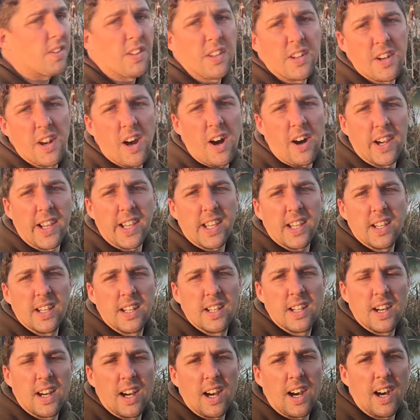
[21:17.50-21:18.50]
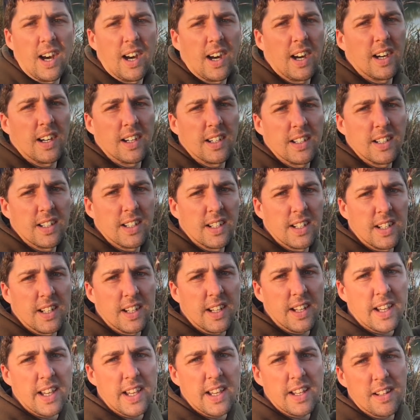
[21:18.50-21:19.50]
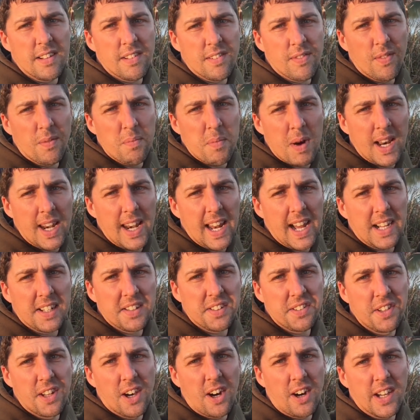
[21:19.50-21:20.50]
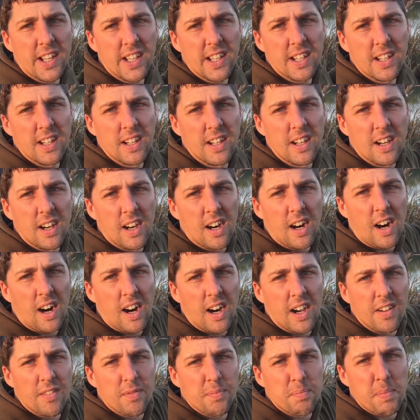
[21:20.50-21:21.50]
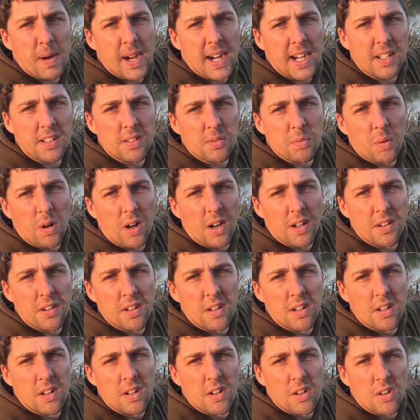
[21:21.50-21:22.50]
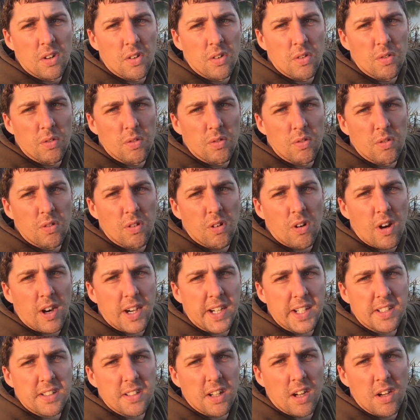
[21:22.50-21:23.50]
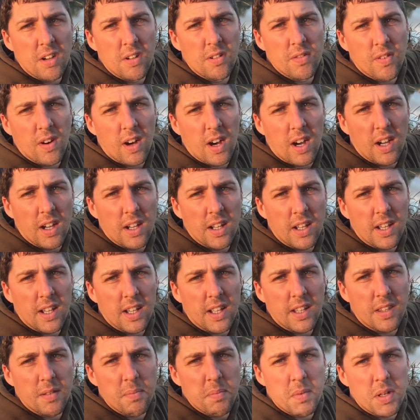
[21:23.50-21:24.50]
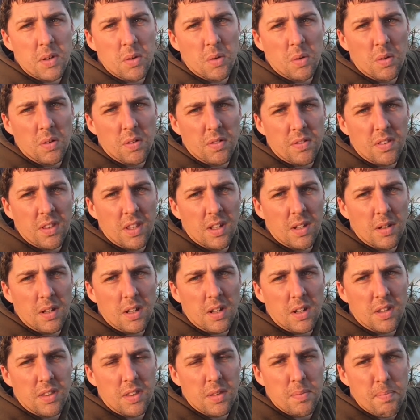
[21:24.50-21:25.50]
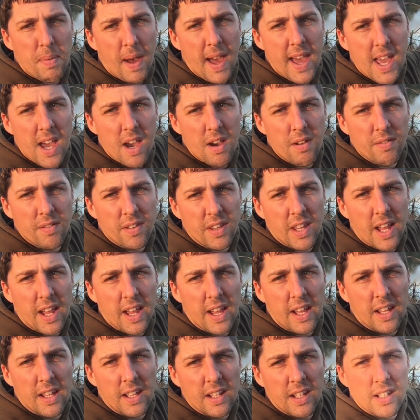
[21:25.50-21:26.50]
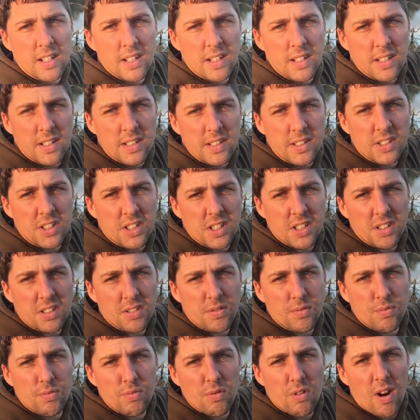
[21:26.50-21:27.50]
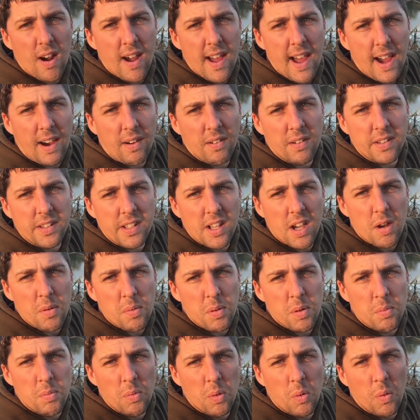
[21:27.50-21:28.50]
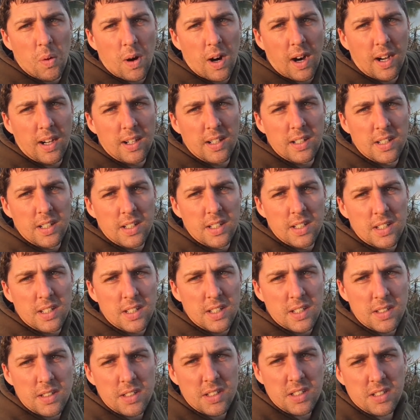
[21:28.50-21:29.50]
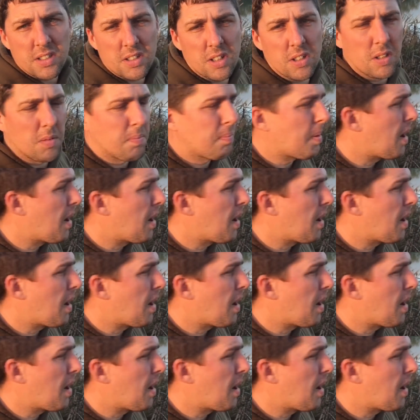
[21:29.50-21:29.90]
for the night is, for my last night, I have banged one right over in the middle of the bay over there, just right out in the open water. Just took the